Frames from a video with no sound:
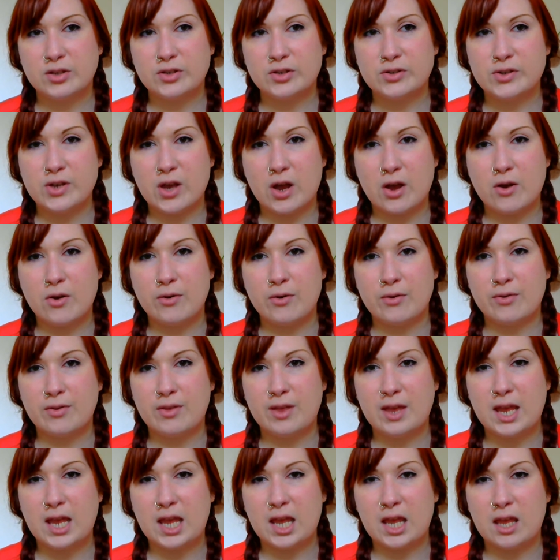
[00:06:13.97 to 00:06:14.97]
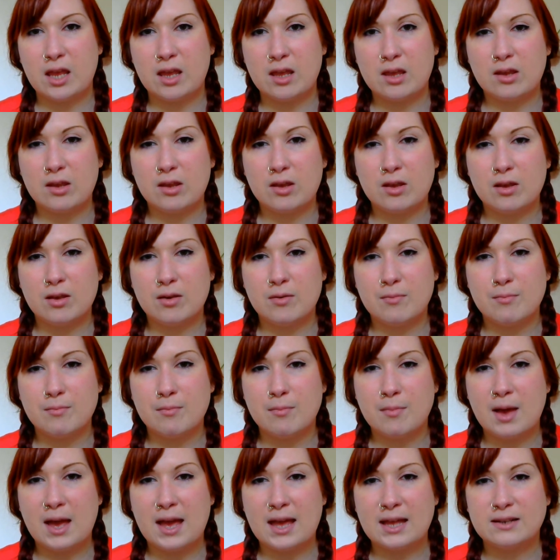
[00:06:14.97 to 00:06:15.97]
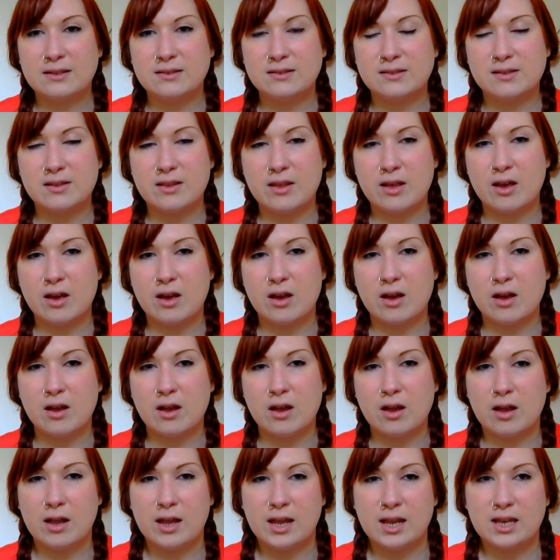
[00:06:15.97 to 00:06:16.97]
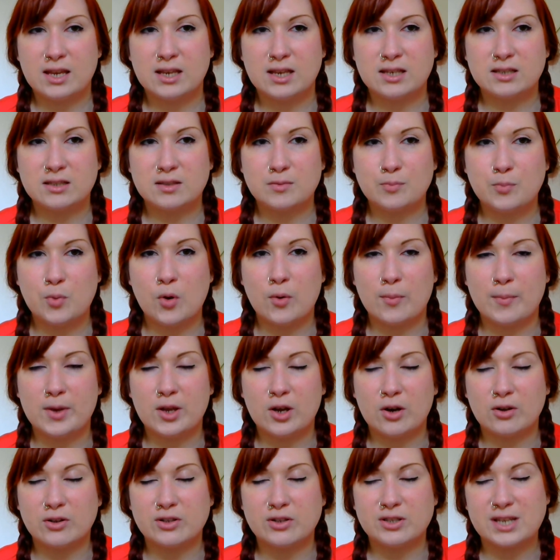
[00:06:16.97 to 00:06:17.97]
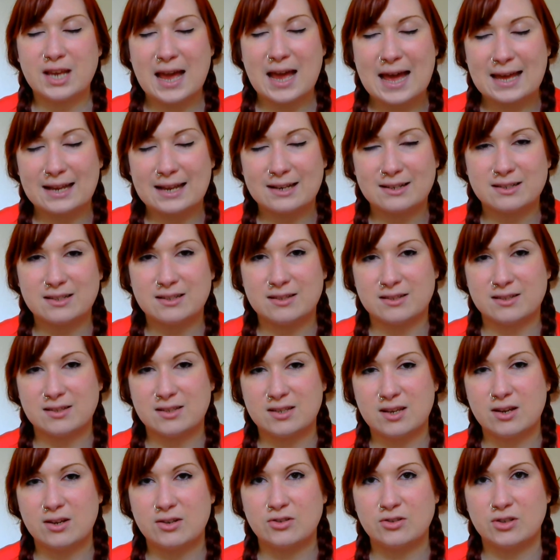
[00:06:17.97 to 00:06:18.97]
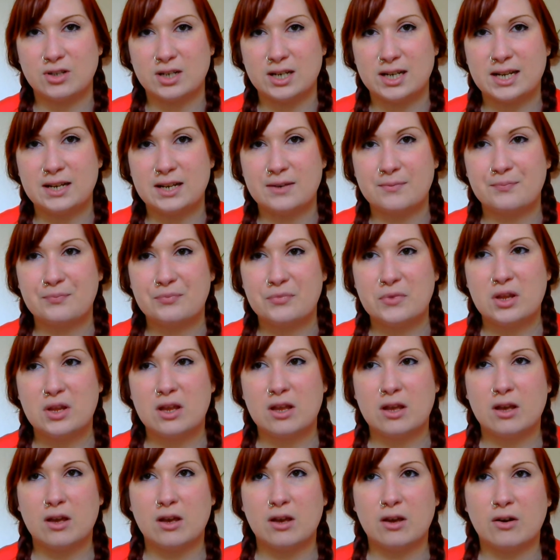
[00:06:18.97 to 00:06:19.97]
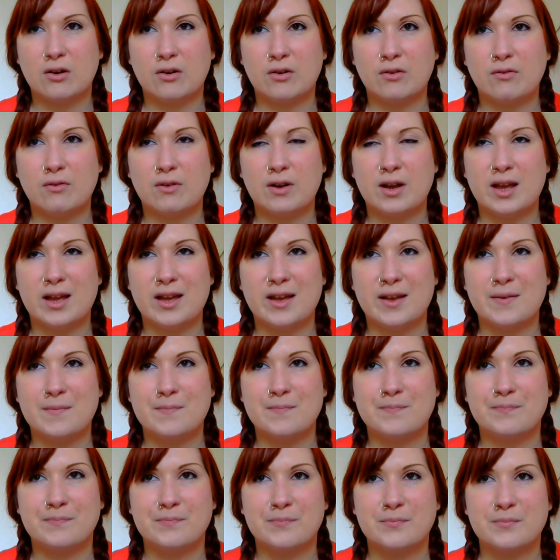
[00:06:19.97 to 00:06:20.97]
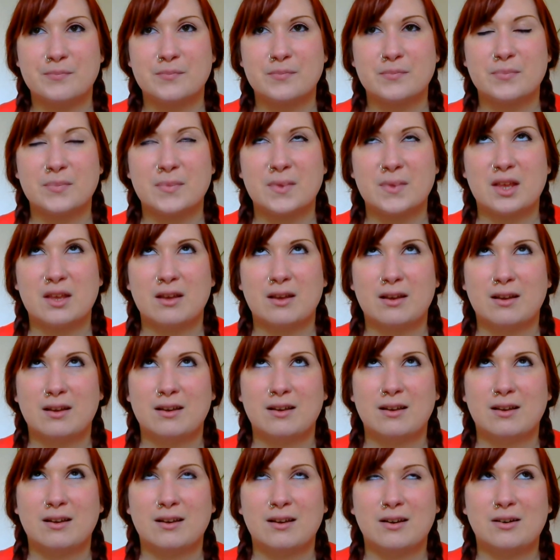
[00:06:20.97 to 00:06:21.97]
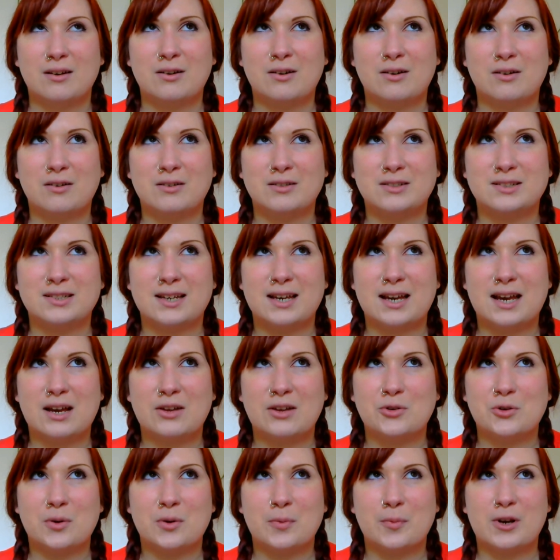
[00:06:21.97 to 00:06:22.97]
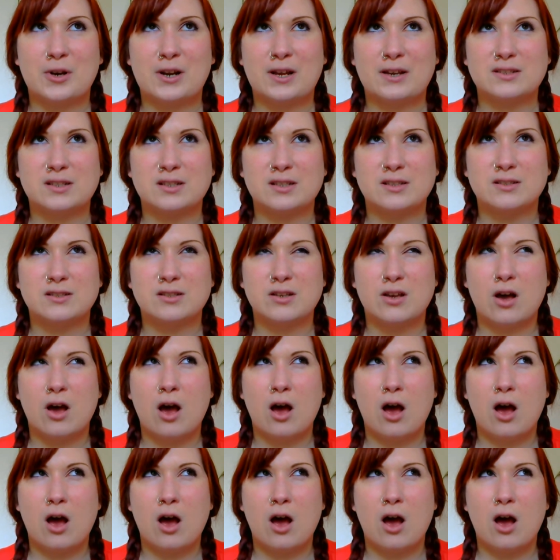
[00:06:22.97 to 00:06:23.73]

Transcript: So the meds that he's put me on to add to the sertraline uh, um, oh, how do I pronounce this?